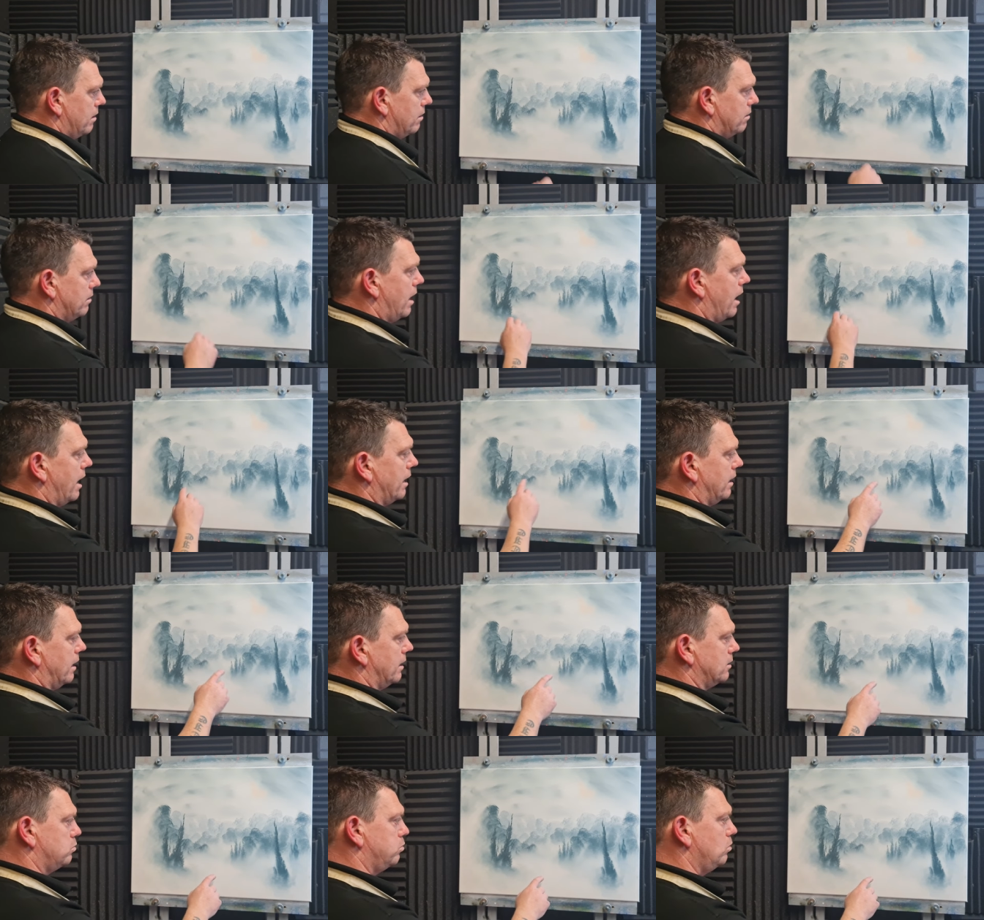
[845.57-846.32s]
Right,
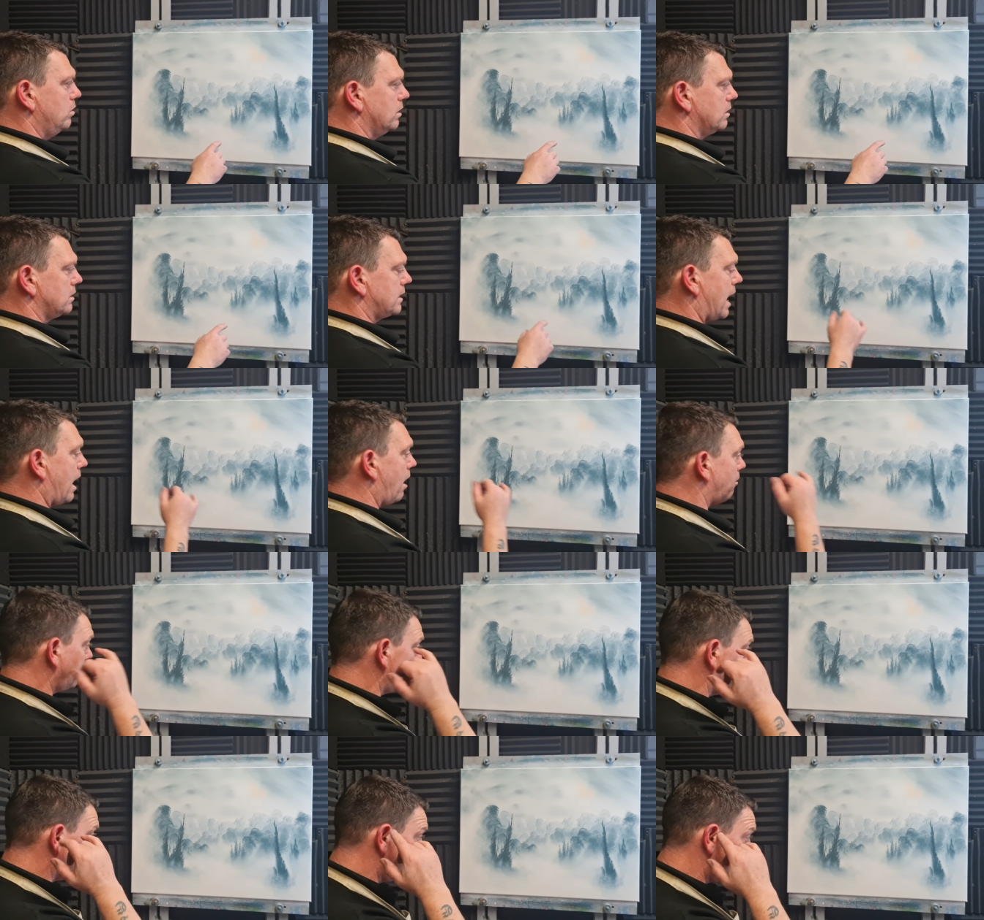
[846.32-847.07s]
let's work
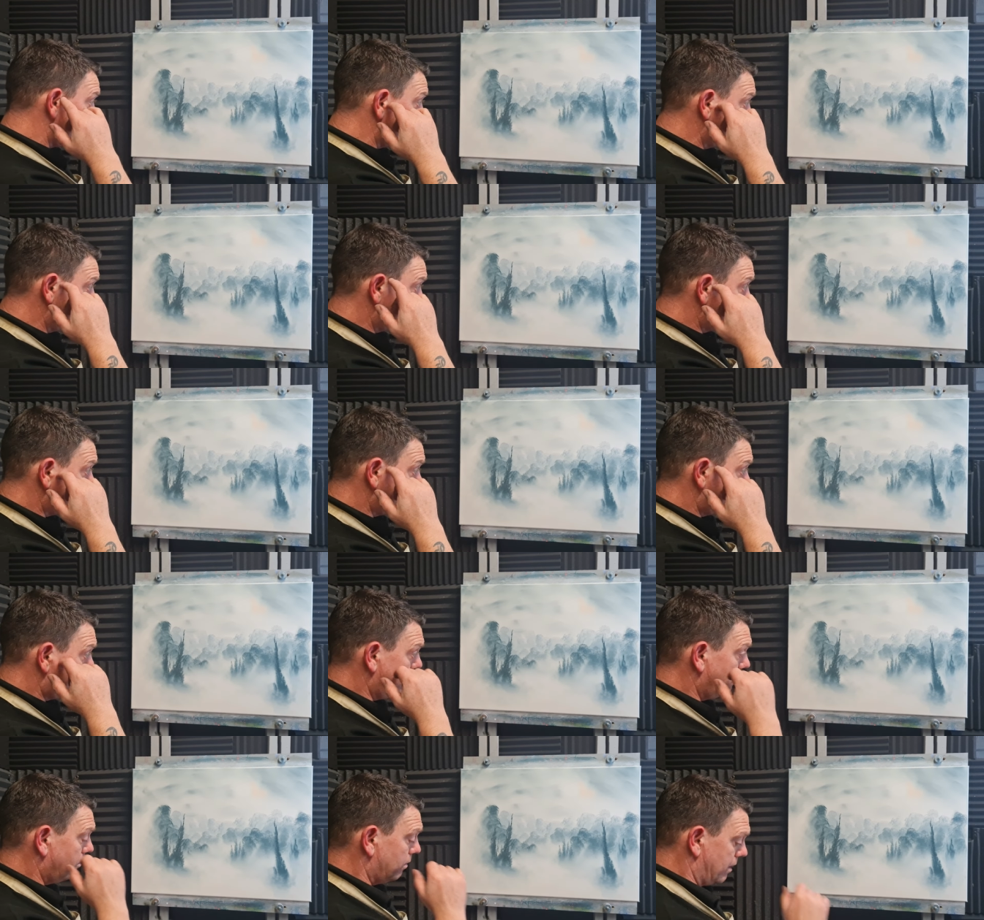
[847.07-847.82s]
down here
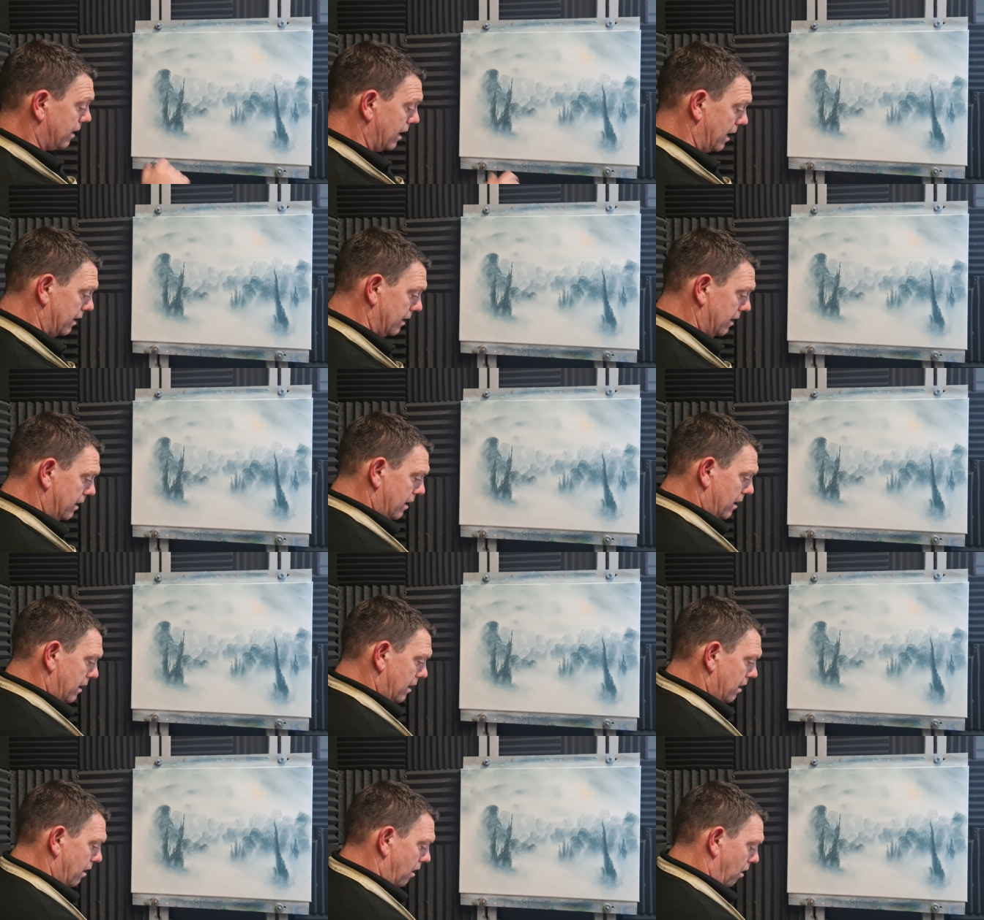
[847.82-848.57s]
before we get
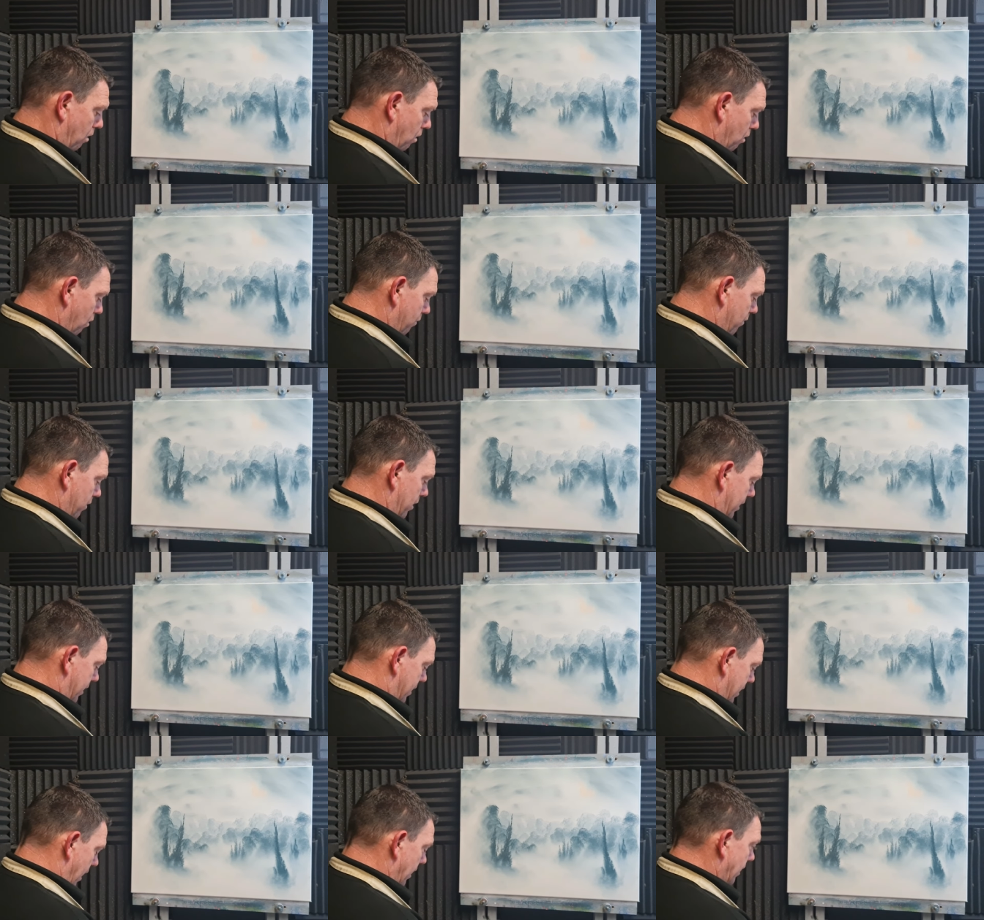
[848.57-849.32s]

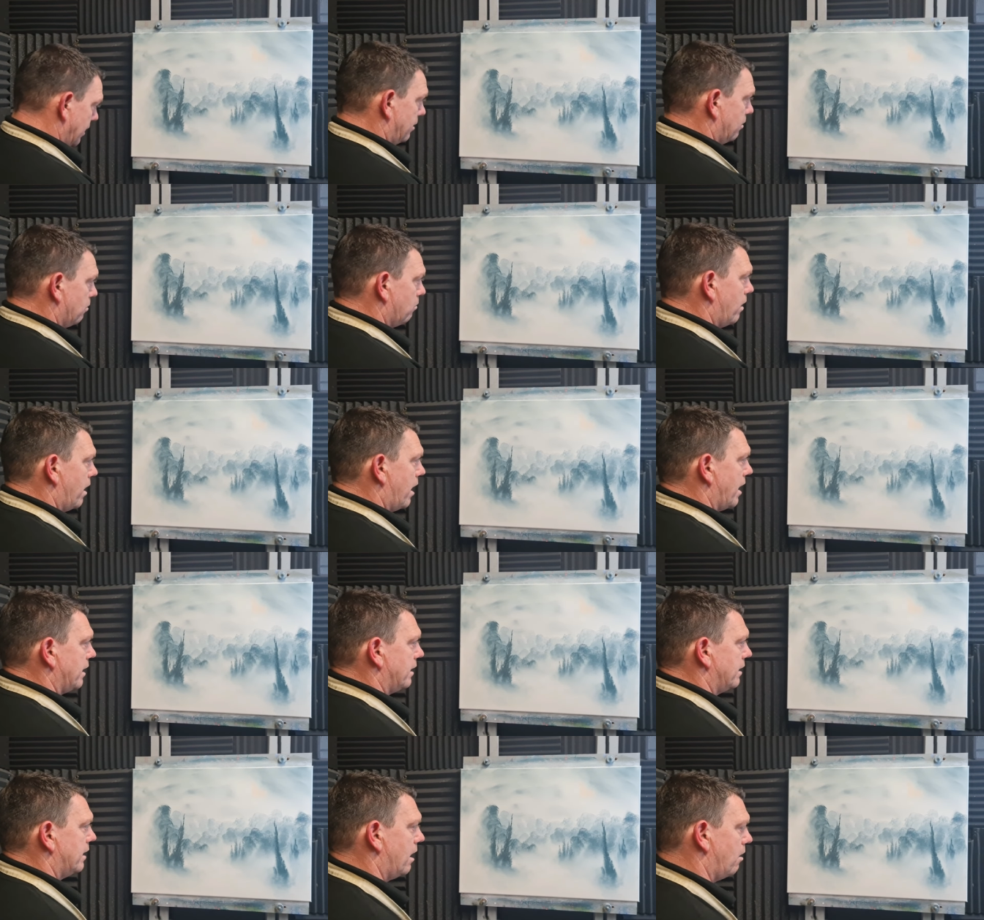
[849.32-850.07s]
overly carried
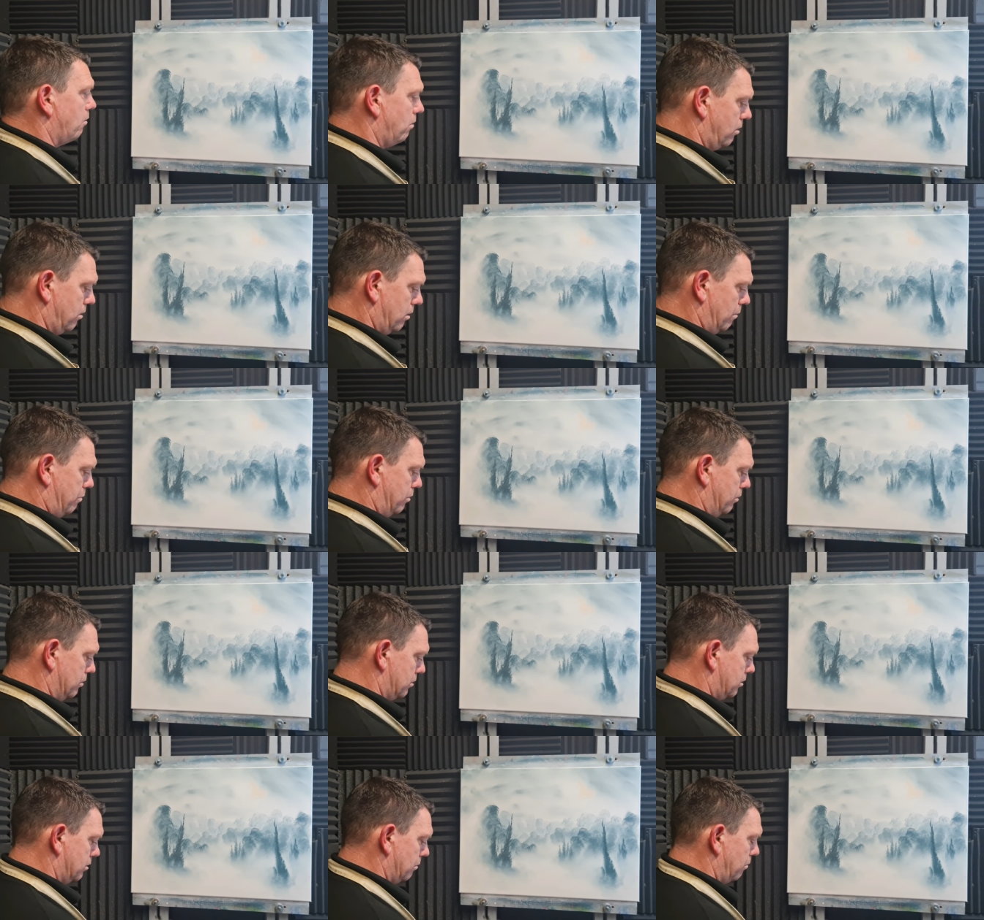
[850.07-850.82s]
away. Now we're going to
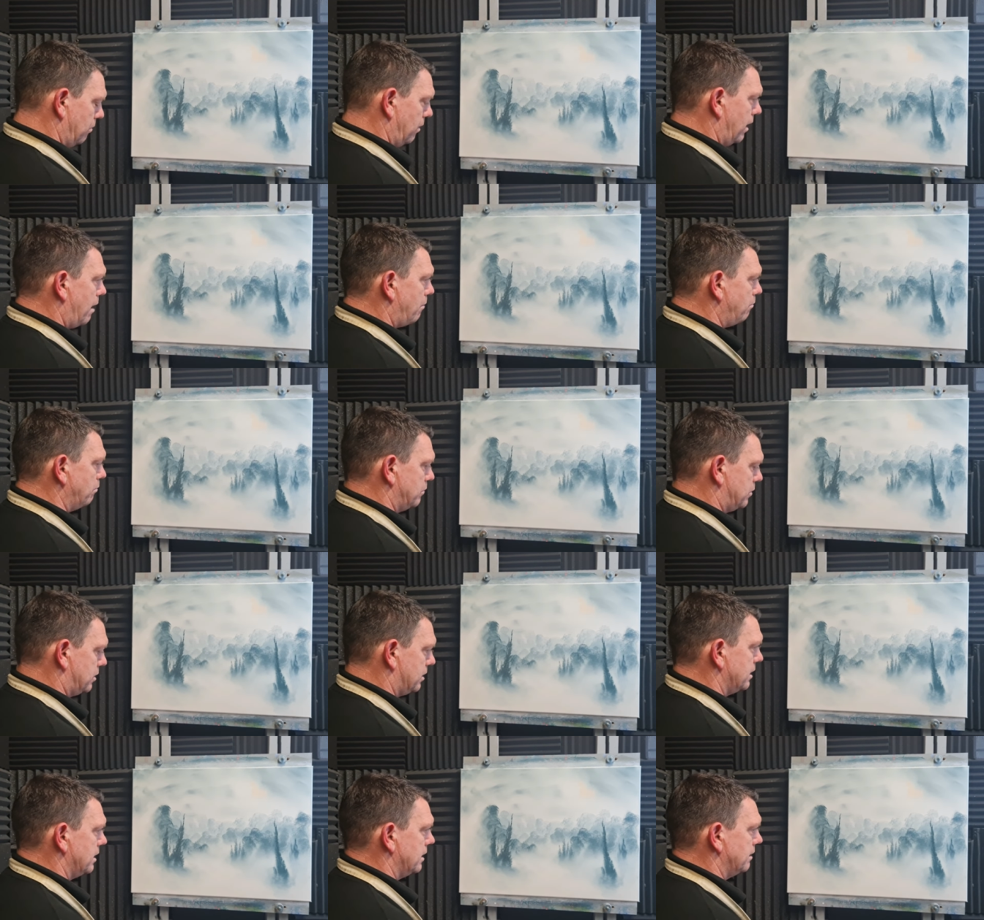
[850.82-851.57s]
put some
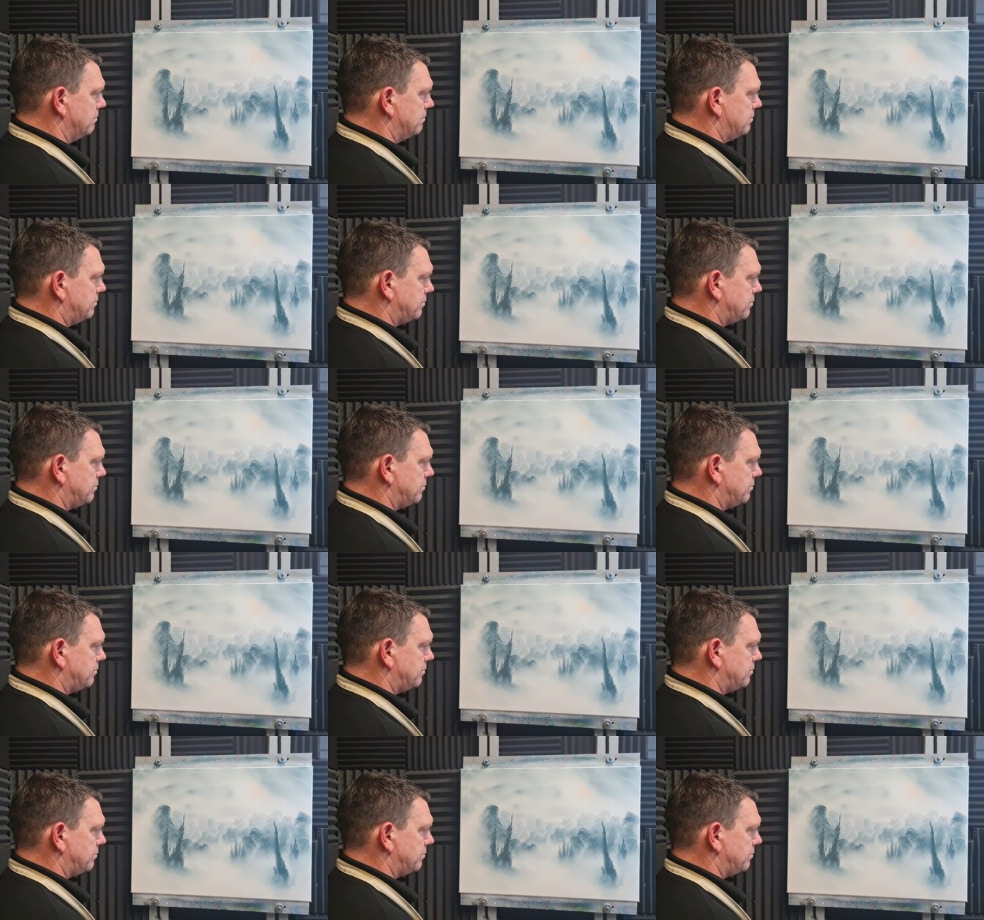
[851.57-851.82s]
lamps in.